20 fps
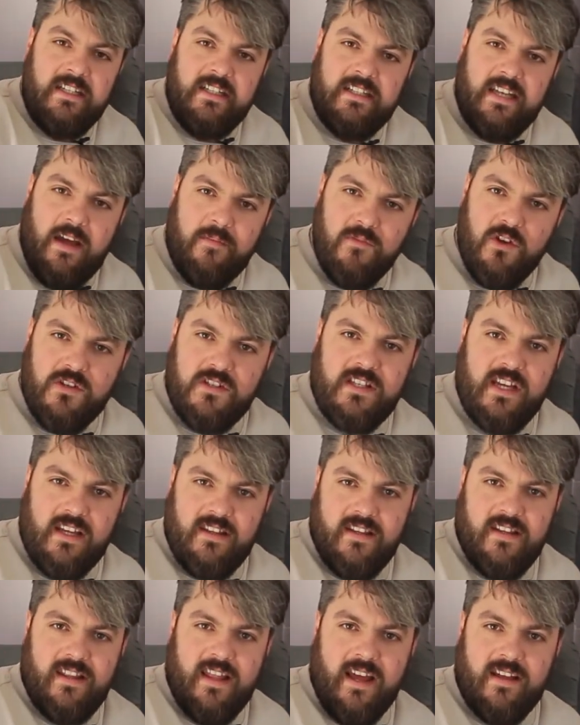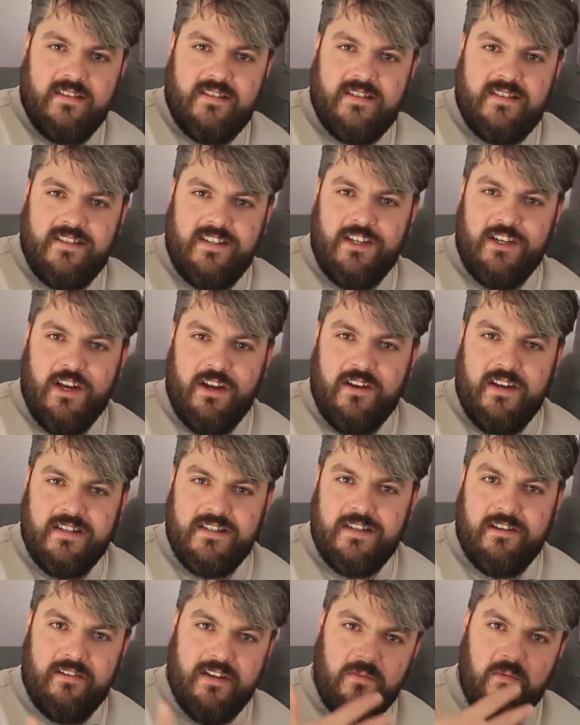Now, I'm not saying that that's you know
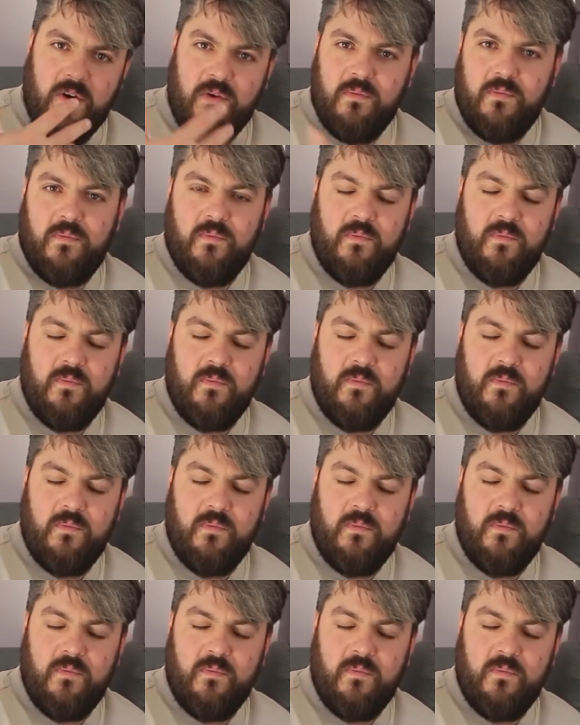necessarily what